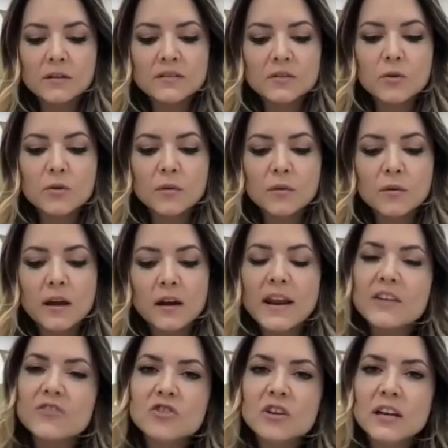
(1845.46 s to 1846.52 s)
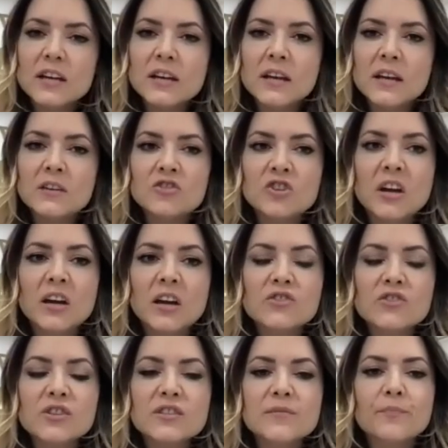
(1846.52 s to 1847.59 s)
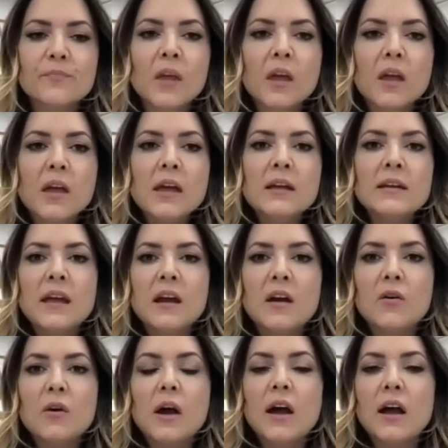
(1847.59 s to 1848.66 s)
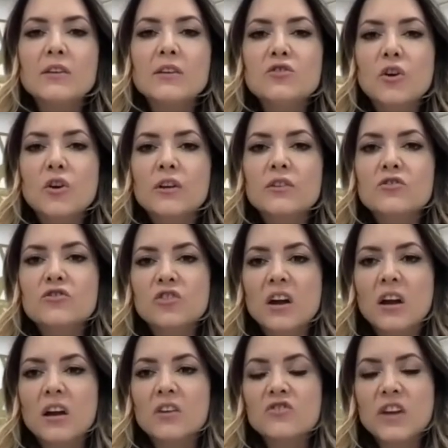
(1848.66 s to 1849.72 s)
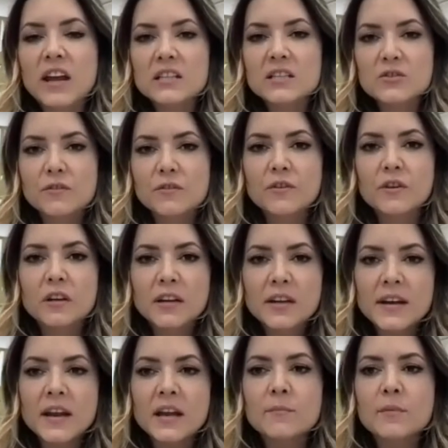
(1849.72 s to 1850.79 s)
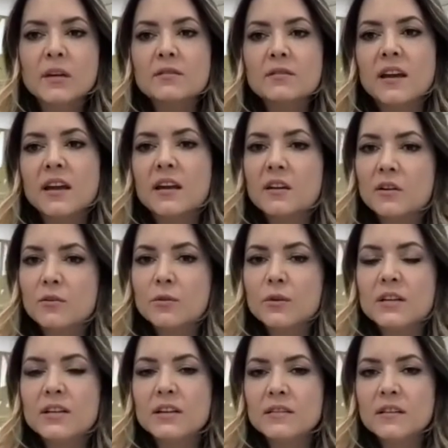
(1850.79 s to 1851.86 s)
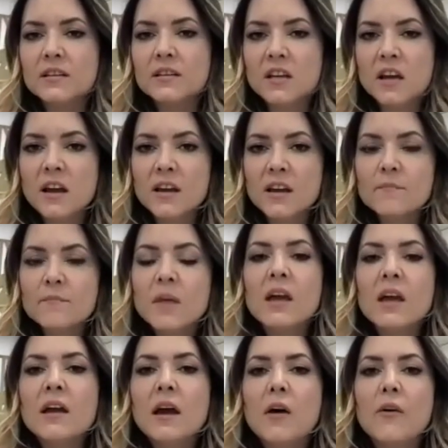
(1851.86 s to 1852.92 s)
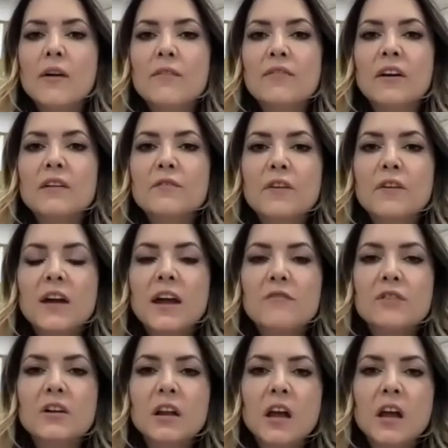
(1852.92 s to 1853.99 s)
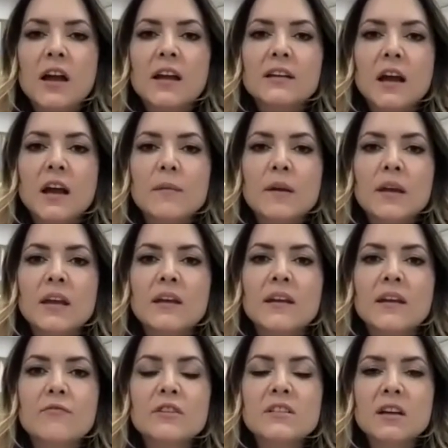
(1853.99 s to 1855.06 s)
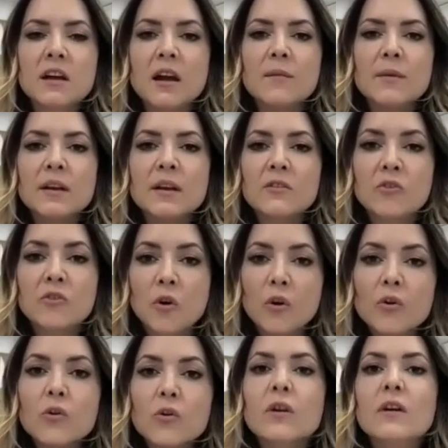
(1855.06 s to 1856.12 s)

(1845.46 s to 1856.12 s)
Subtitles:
talk about lash cleaning charges. Now, I don't charge extra for cleaning because I include it in the time. However, if I have a client coming in every time and I know